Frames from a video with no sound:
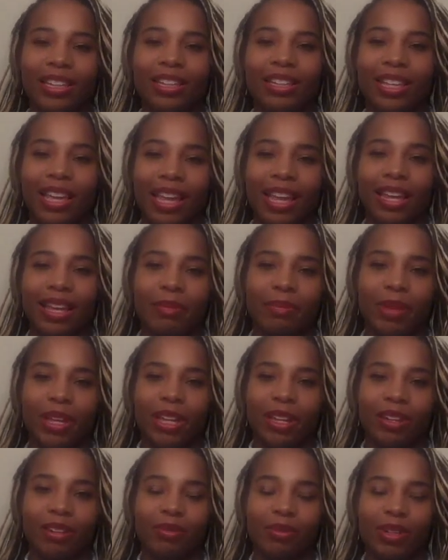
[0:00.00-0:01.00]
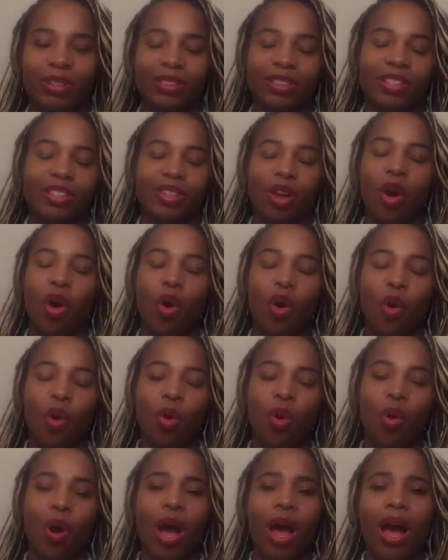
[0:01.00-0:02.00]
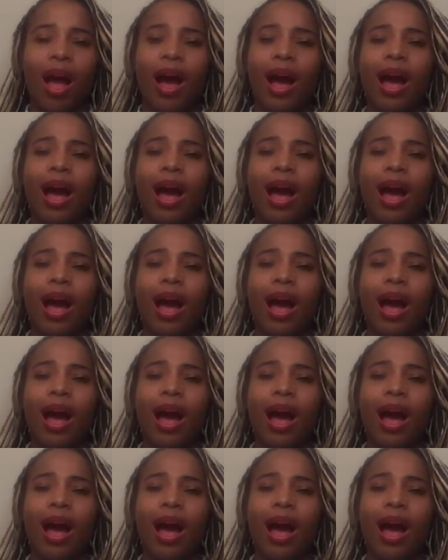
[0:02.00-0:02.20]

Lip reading: he came in with this whole